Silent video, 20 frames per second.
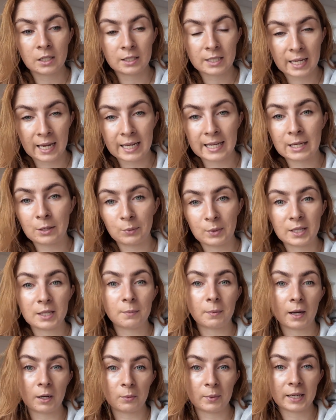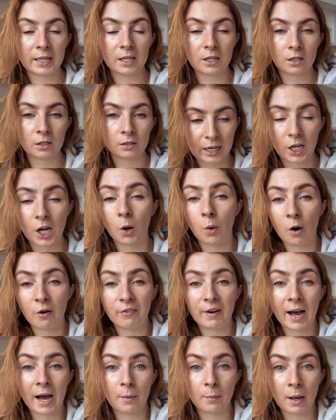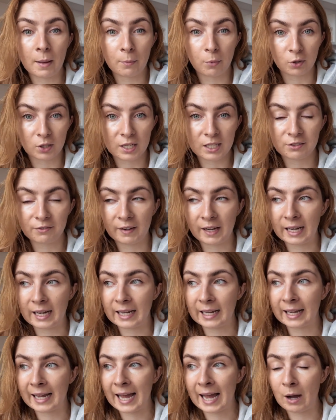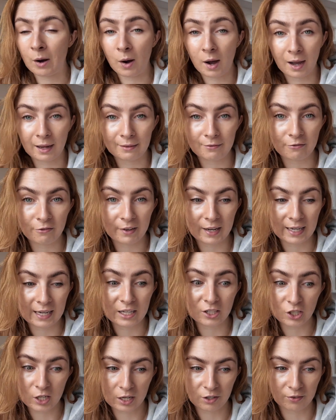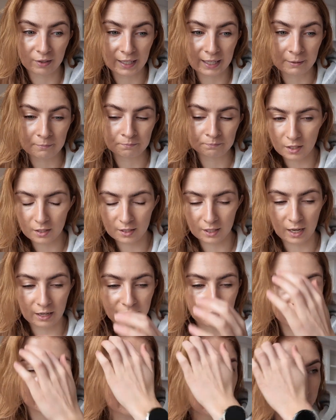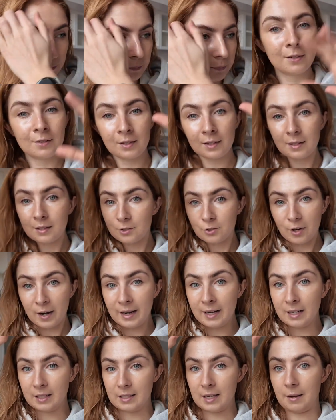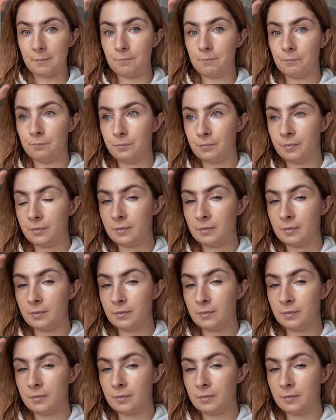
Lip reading: take it week by week and go off how my body's feeling, how I'm feeling generally to decipher that. So that's training done.